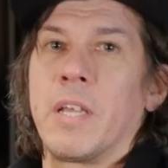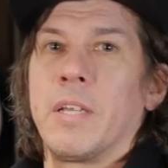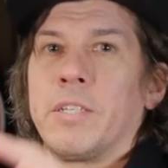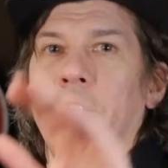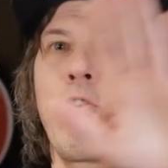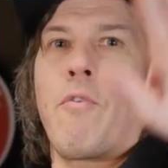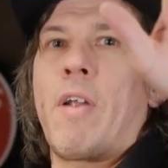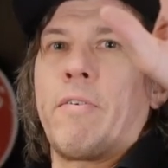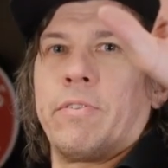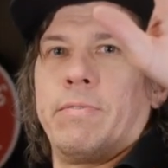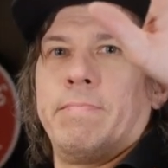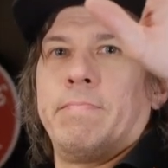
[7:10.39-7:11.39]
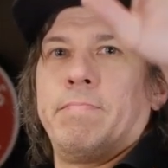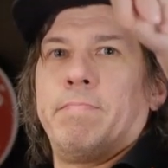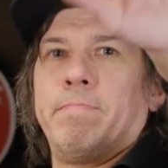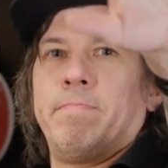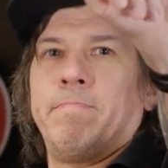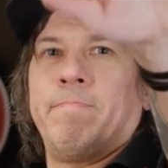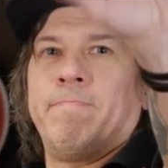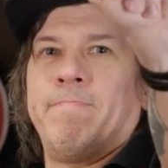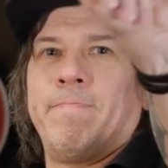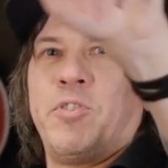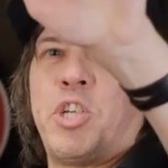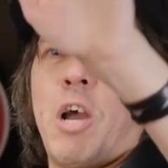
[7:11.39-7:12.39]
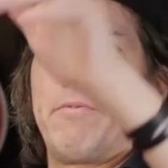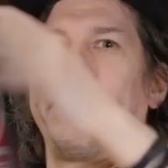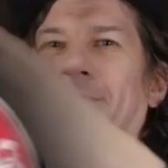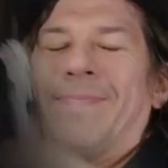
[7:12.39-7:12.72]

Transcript: See you around. Ciao.